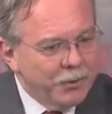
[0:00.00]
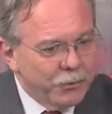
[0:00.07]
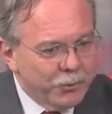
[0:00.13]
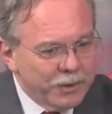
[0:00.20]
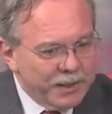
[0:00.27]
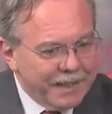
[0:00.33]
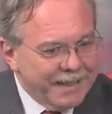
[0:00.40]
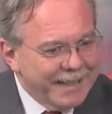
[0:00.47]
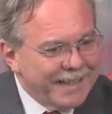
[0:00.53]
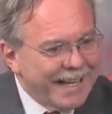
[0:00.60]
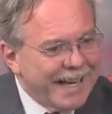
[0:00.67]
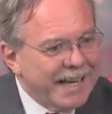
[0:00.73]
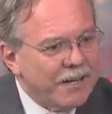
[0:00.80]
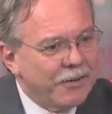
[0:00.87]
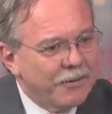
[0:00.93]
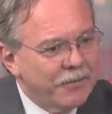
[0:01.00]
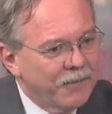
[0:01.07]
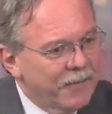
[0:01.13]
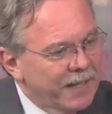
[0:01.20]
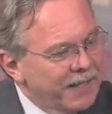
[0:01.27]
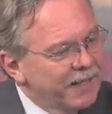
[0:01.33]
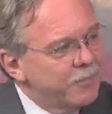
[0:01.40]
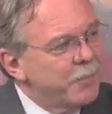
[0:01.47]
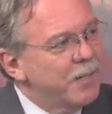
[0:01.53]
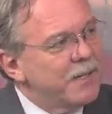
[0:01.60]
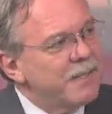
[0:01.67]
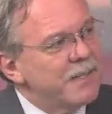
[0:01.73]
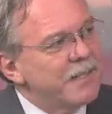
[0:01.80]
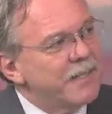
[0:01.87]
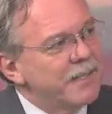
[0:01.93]
when they get out, they leave
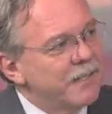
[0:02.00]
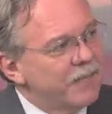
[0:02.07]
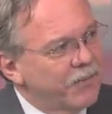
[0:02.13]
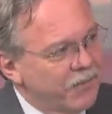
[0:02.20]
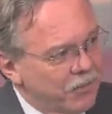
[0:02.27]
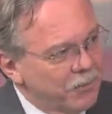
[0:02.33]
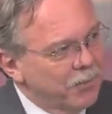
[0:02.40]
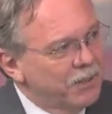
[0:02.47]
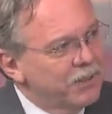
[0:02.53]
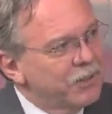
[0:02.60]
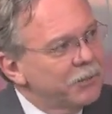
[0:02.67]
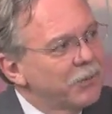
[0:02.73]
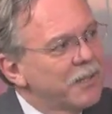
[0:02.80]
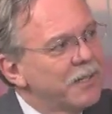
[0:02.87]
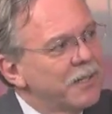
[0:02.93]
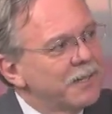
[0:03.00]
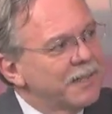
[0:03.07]
behind thermal underwear,